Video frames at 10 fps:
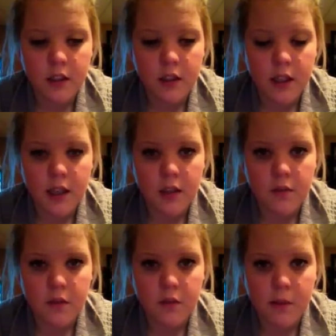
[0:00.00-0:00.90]
the 8th
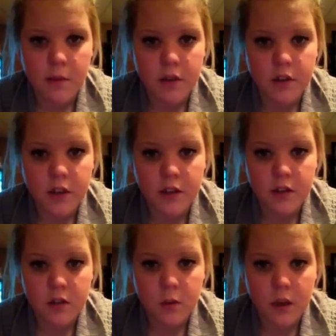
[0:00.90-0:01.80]
of November
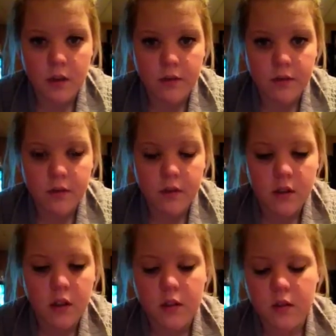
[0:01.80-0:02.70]
2012,
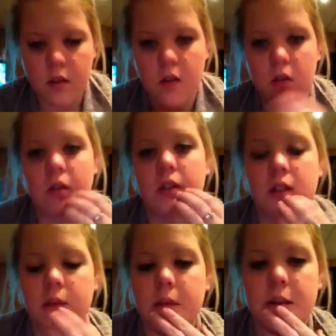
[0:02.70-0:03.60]
so it's
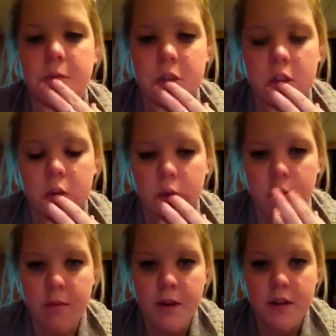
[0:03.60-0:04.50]
coming up to
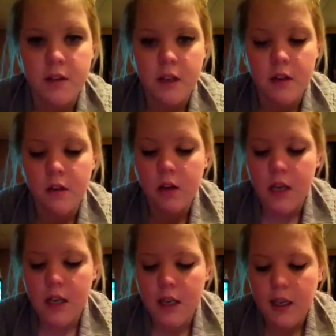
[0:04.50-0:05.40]
three months now,
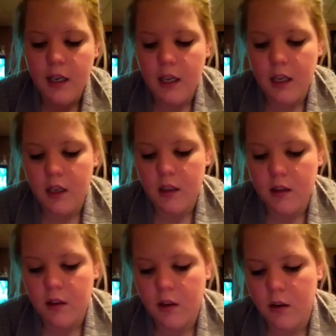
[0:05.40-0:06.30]

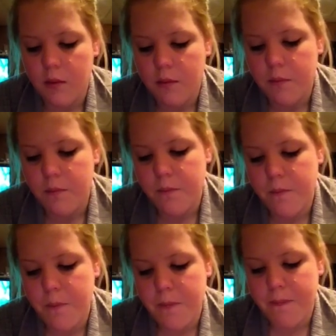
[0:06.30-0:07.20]
and um,
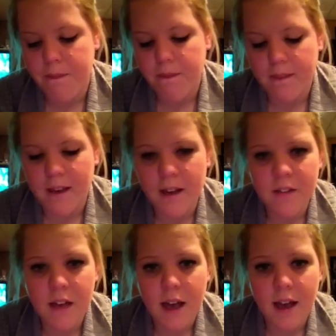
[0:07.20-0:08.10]
I
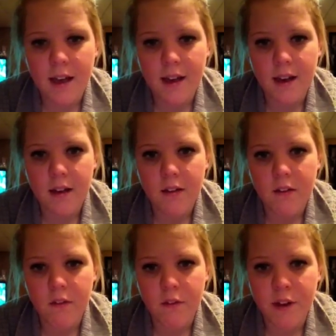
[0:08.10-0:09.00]
haven't had
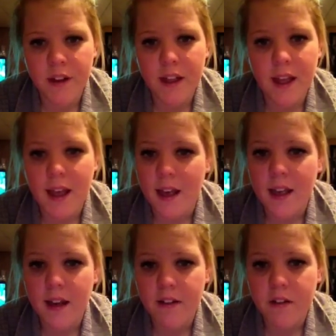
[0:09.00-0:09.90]
really
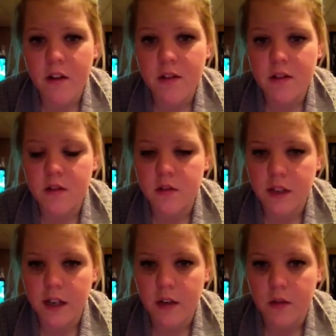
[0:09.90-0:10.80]
any hair loss until
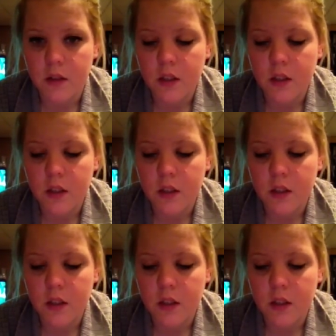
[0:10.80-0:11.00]
now,